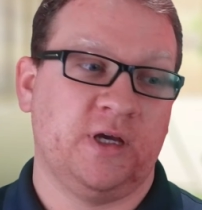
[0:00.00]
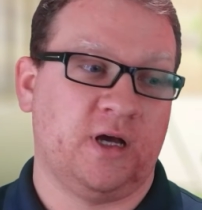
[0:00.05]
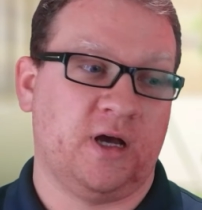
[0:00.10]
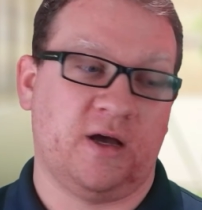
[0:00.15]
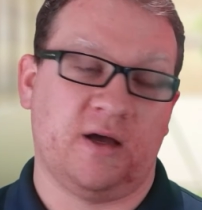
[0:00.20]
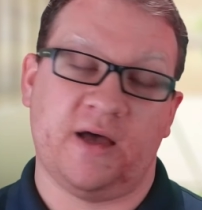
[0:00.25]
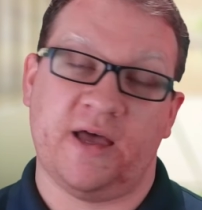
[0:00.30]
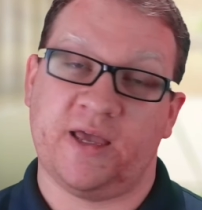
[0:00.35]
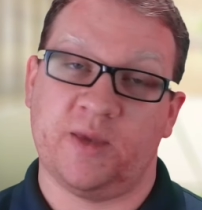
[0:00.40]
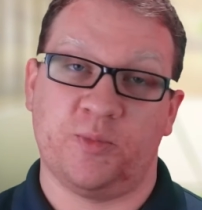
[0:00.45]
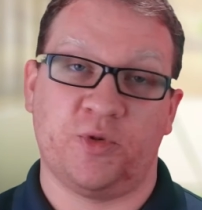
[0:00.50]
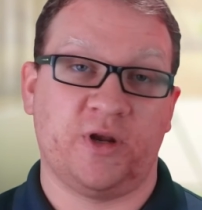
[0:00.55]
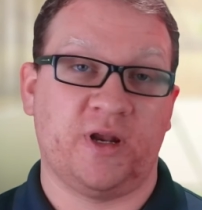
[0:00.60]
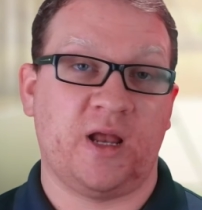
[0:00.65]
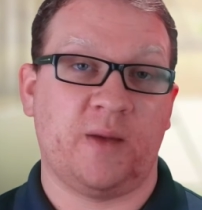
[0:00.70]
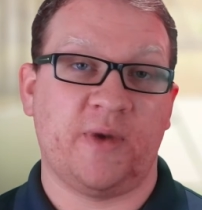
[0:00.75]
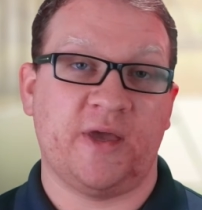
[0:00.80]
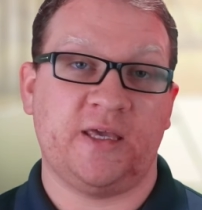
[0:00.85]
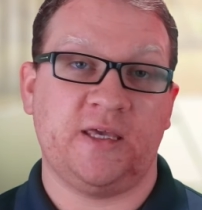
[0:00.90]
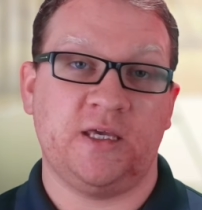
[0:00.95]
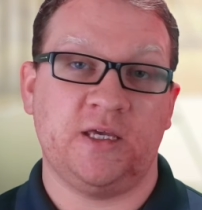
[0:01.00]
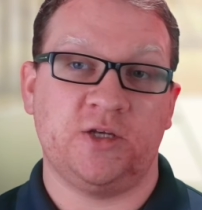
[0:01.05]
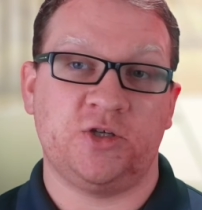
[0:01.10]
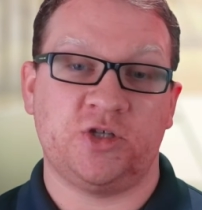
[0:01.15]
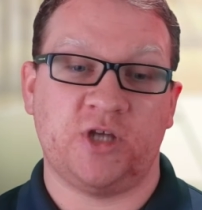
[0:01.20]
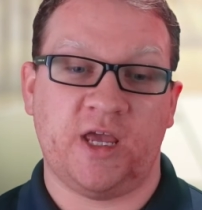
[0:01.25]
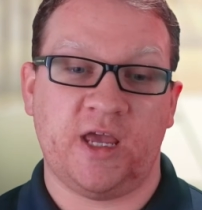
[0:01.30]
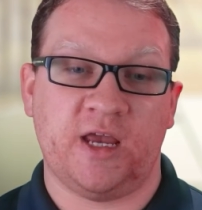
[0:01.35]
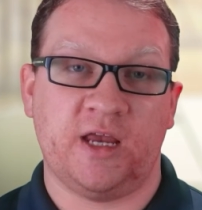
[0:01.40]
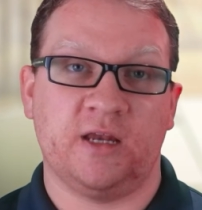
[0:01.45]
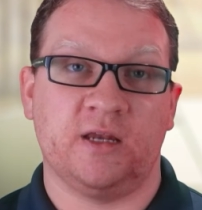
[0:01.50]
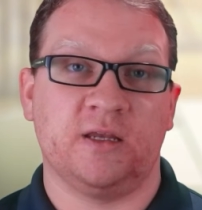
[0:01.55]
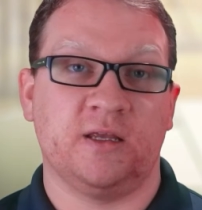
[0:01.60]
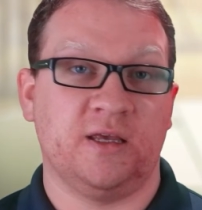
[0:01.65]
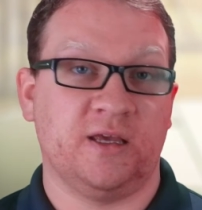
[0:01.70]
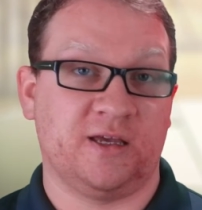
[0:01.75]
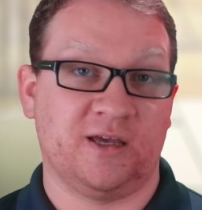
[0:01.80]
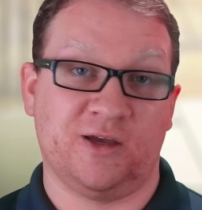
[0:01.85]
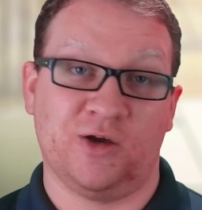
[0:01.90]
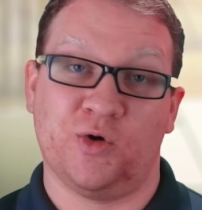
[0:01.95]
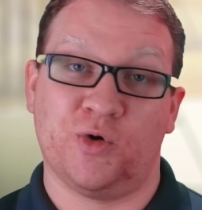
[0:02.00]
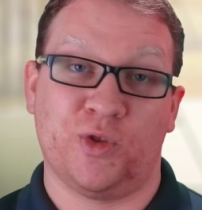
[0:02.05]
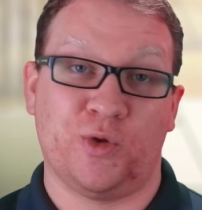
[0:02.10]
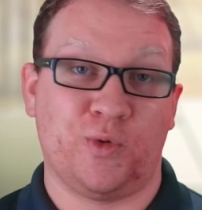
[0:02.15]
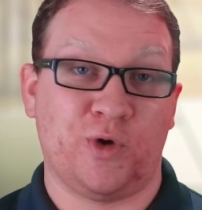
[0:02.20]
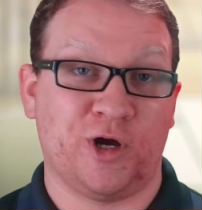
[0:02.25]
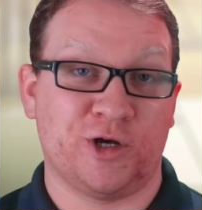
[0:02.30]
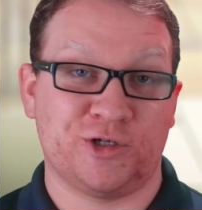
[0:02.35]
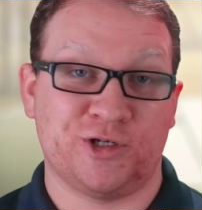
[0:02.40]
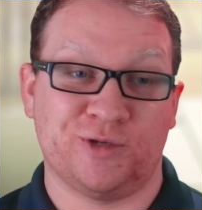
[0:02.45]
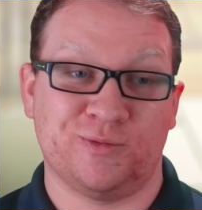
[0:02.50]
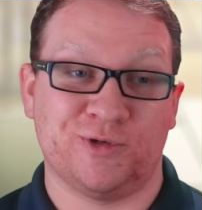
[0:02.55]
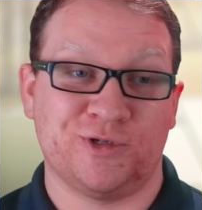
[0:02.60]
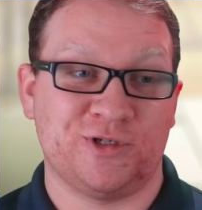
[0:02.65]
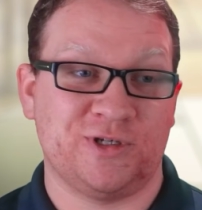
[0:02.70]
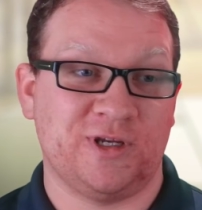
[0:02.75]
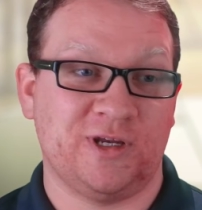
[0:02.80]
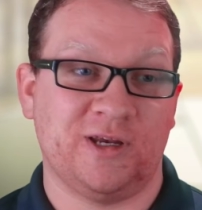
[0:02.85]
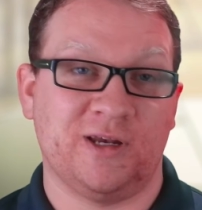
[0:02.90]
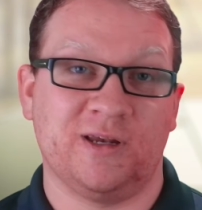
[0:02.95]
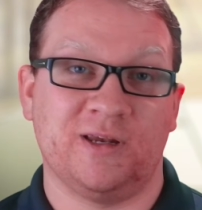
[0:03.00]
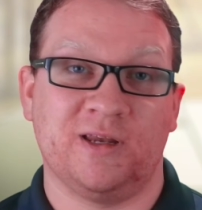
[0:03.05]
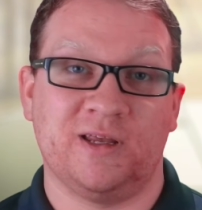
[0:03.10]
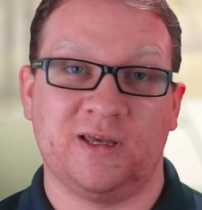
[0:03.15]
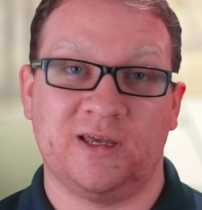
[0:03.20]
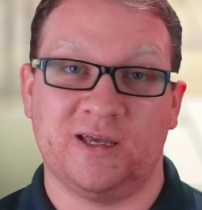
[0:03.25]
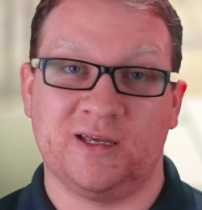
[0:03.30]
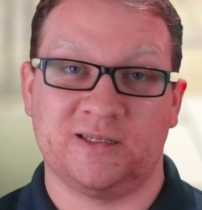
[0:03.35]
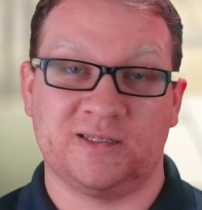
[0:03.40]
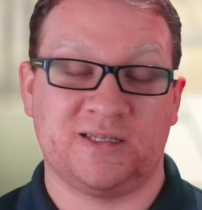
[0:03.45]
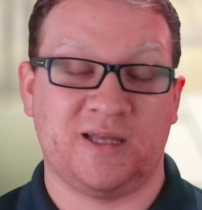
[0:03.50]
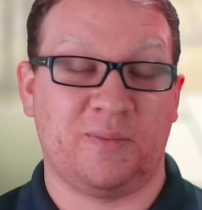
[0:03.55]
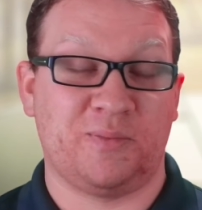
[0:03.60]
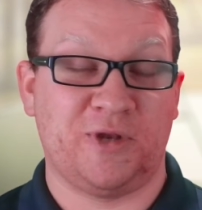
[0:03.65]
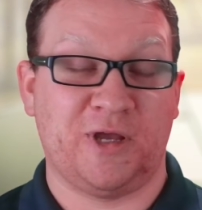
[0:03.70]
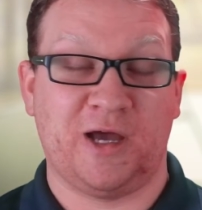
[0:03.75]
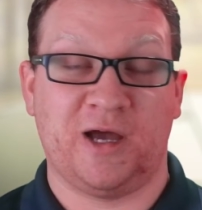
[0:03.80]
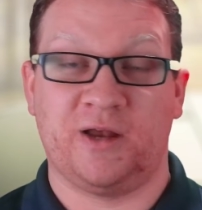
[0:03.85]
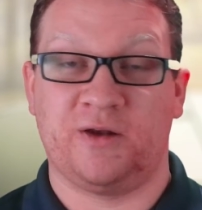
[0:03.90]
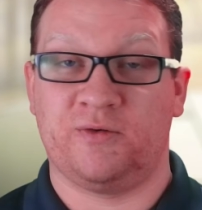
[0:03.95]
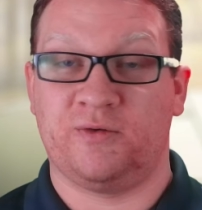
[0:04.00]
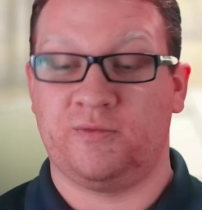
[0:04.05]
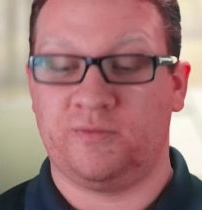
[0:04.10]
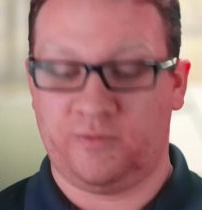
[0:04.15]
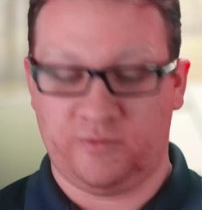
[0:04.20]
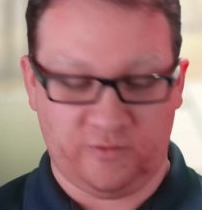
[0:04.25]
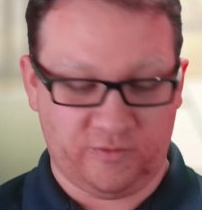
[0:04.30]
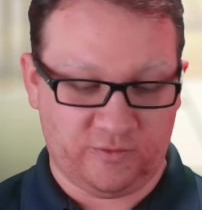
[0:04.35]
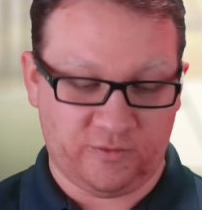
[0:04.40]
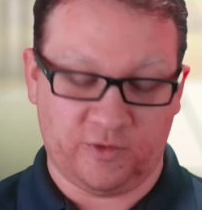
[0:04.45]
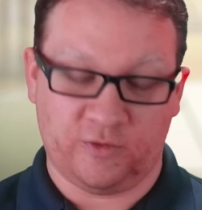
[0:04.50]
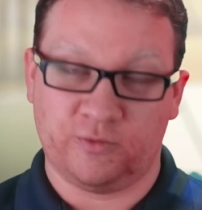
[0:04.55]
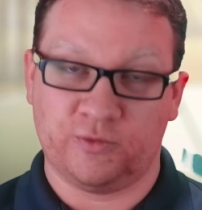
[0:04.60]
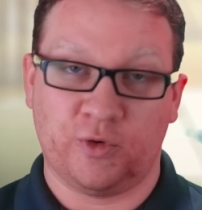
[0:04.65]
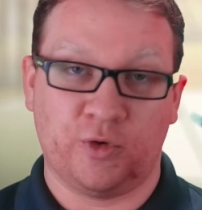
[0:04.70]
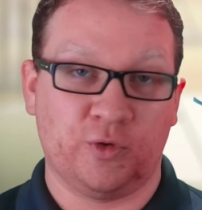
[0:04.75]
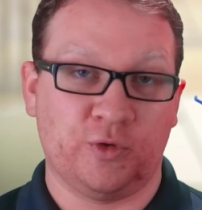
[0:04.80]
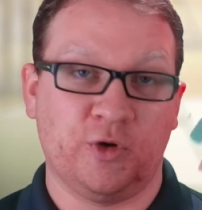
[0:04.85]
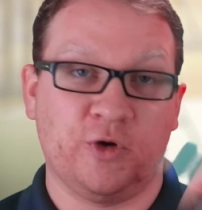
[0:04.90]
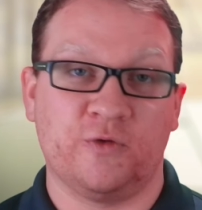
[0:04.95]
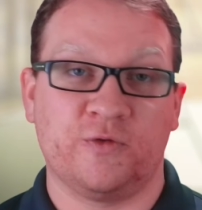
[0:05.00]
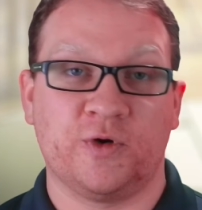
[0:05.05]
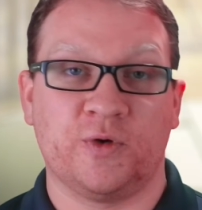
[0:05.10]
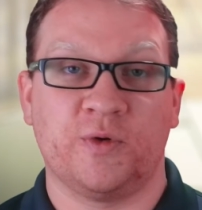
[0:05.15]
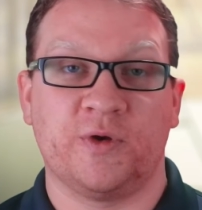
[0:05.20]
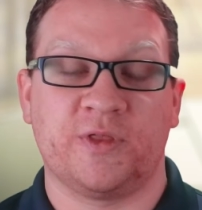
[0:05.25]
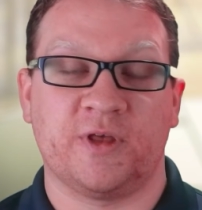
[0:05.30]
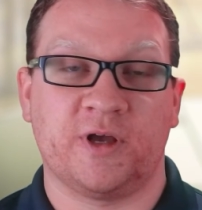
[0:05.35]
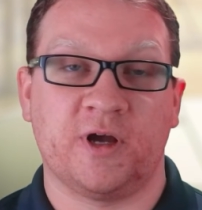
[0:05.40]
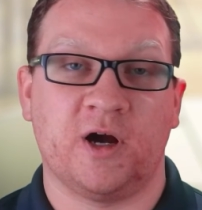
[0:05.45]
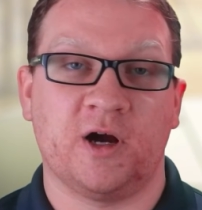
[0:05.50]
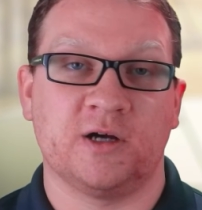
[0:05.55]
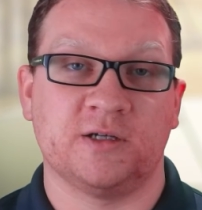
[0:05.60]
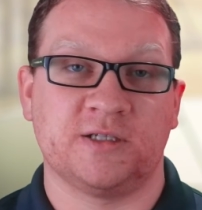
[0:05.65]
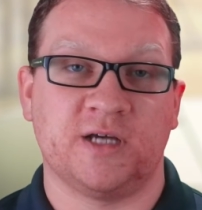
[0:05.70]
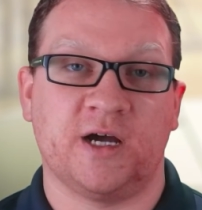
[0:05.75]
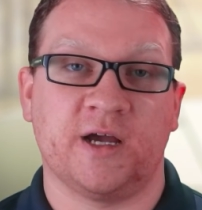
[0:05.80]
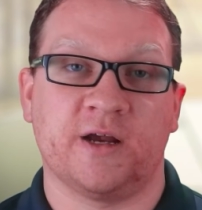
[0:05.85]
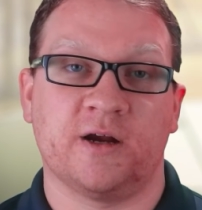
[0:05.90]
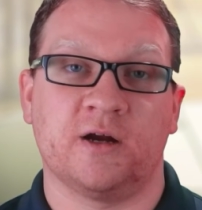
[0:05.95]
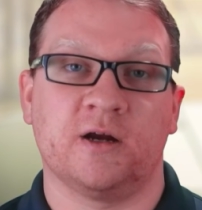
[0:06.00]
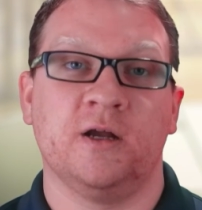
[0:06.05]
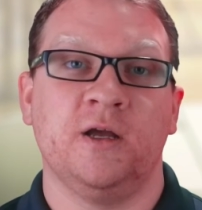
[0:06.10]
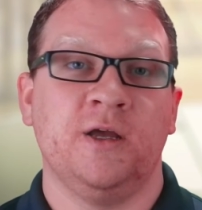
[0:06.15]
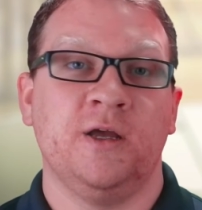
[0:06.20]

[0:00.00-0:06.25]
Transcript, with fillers: Uh, I can put it on my keychain. It could go in the washing machine. It could get stepped on, ro rolled over with a car tire.